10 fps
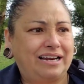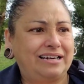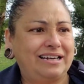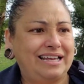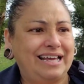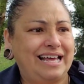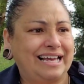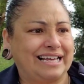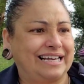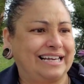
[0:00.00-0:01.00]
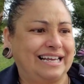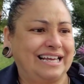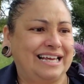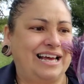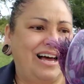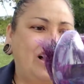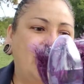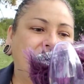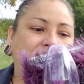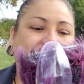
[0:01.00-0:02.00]
Look!
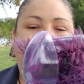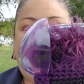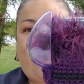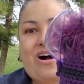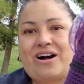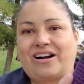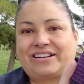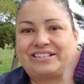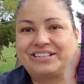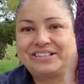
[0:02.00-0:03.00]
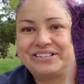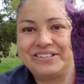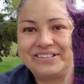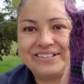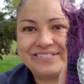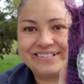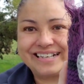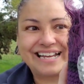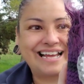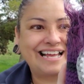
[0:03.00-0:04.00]
Aw, dude.
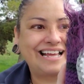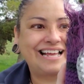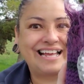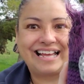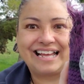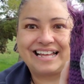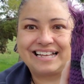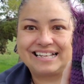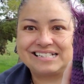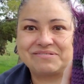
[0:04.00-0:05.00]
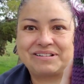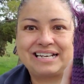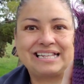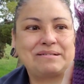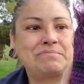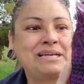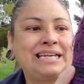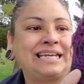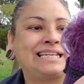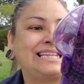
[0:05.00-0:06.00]
This is one of the
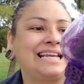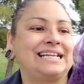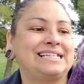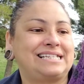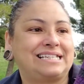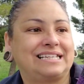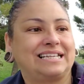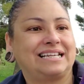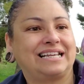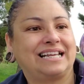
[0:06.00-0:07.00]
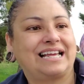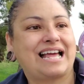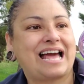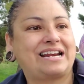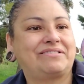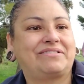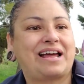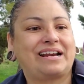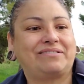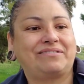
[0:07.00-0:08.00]
minion things?
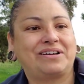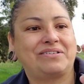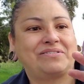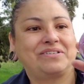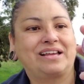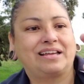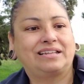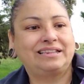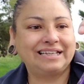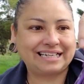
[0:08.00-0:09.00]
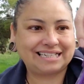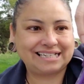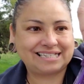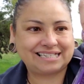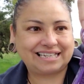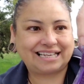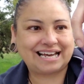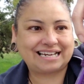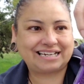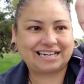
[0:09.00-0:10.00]
I don't know. Look at this. You
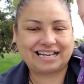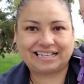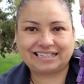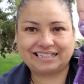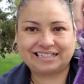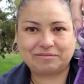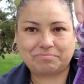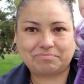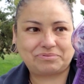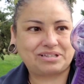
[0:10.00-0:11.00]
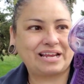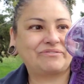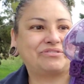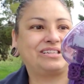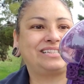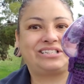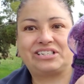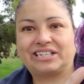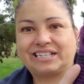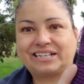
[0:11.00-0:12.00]
got a little thing for the
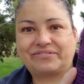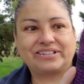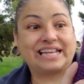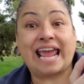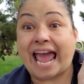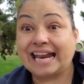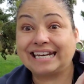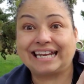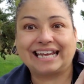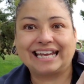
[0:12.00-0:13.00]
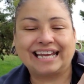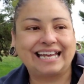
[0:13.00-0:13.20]
sugar, for the candy.